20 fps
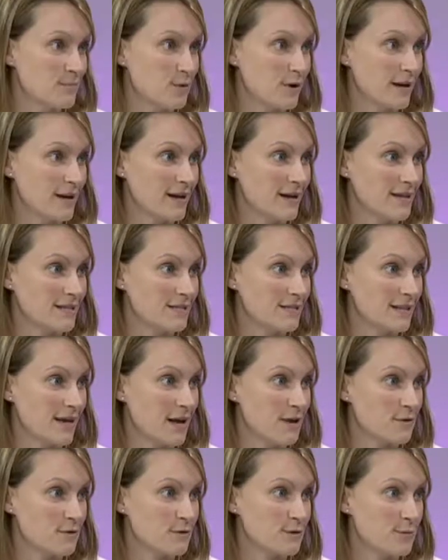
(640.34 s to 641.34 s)
We're bringing it to
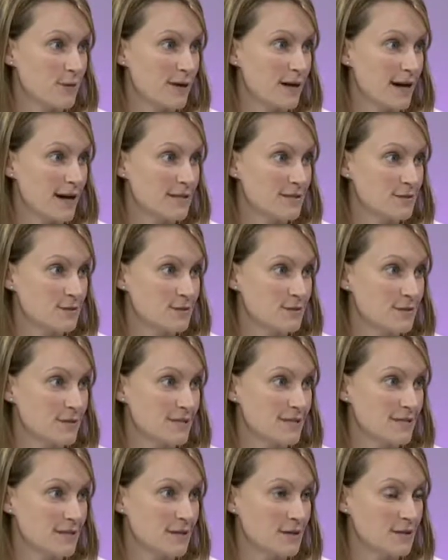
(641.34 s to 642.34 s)
Gaithersburg High School this
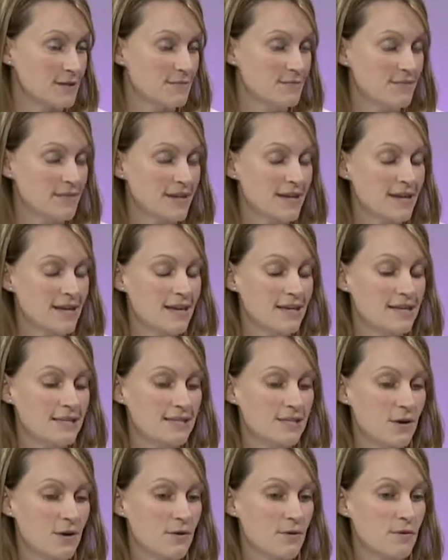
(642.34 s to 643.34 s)
year.
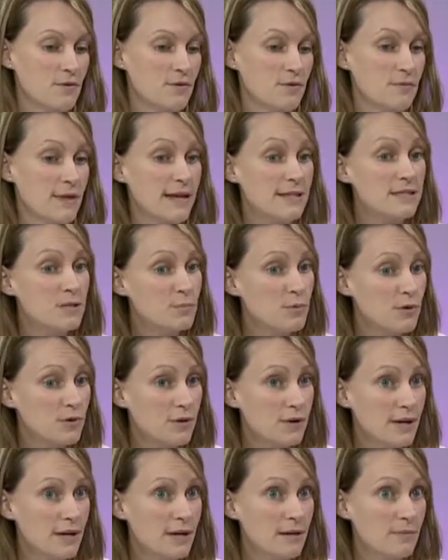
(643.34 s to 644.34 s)
So that's a
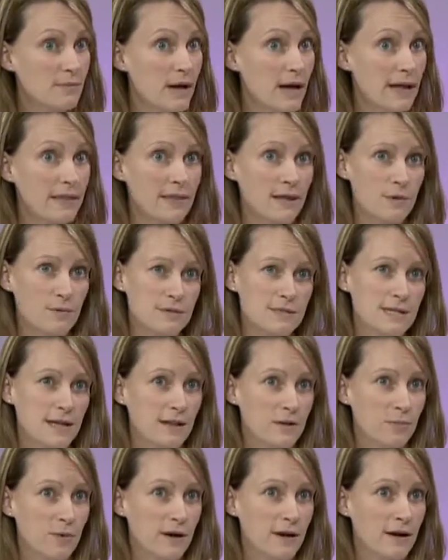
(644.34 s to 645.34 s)
program. I think we're
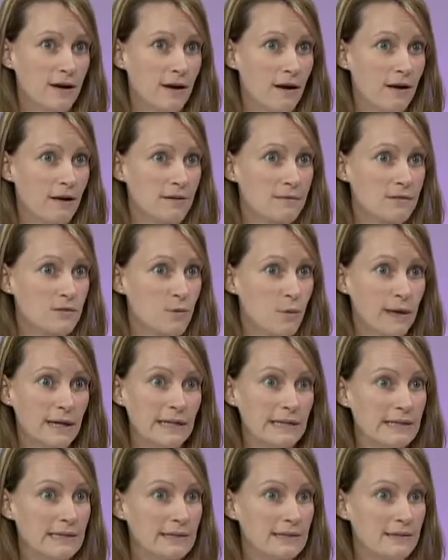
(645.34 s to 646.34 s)
celebrating our
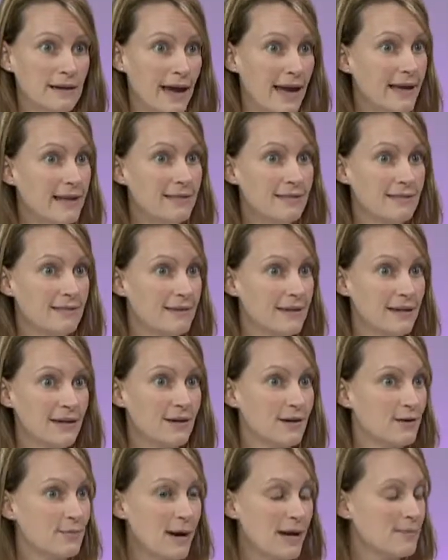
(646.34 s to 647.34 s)
28th
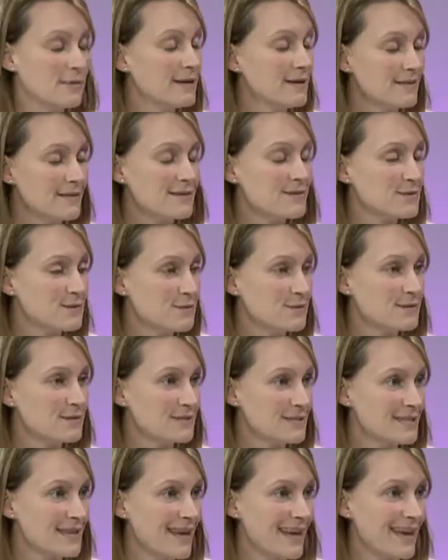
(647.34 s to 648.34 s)
year maybe in the schools.
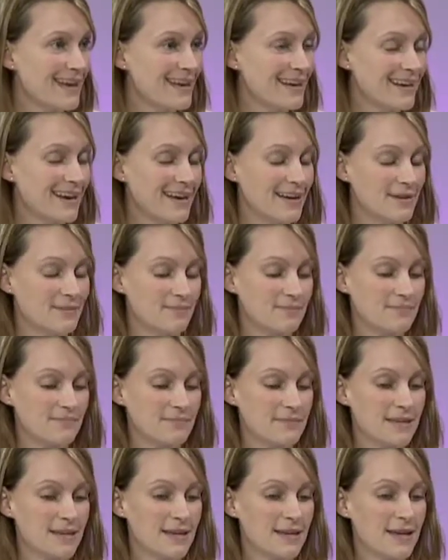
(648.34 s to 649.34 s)
and
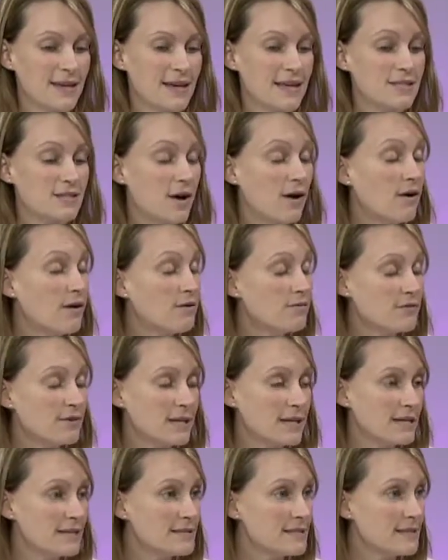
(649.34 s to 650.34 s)
it's all for
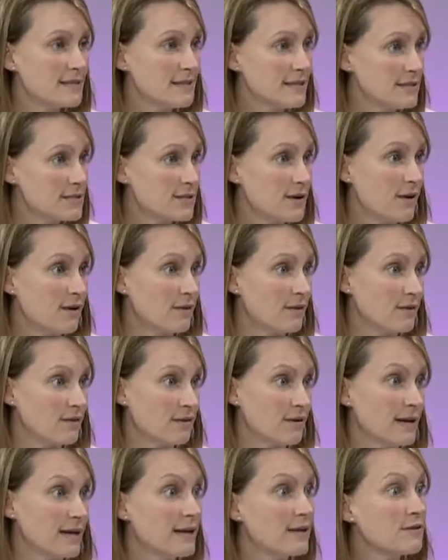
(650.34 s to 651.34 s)
kids in ESOL,
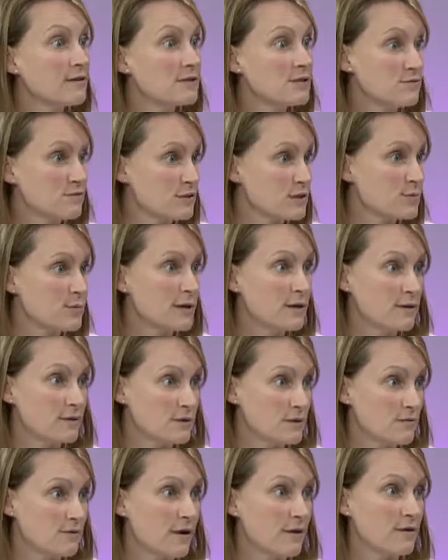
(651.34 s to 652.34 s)
or English for Speakers
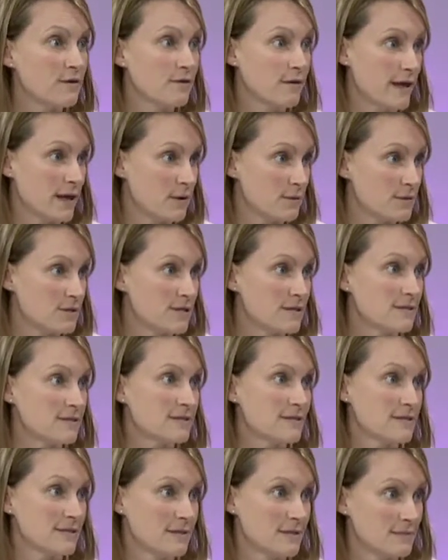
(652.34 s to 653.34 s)
of Other Languages.
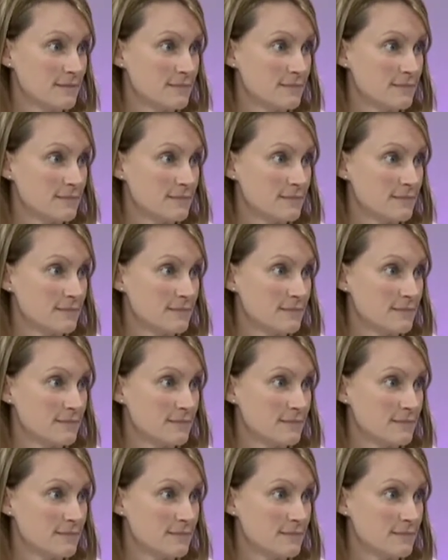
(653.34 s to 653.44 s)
